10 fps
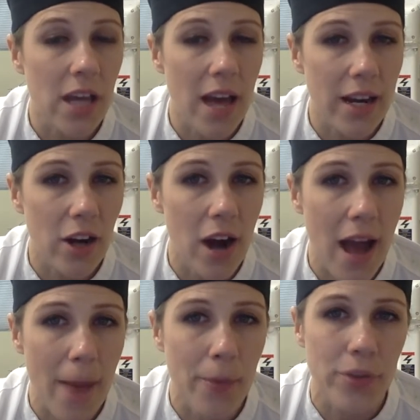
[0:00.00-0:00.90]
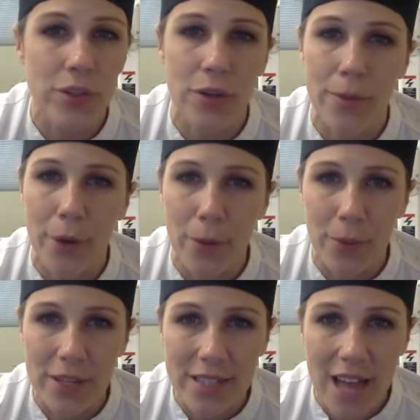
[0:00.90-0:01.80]
cutting our apples to
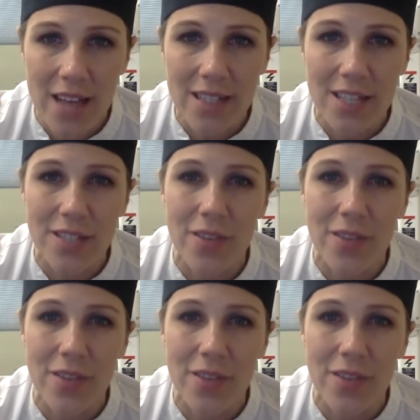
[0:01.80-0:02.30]
appropriate sizes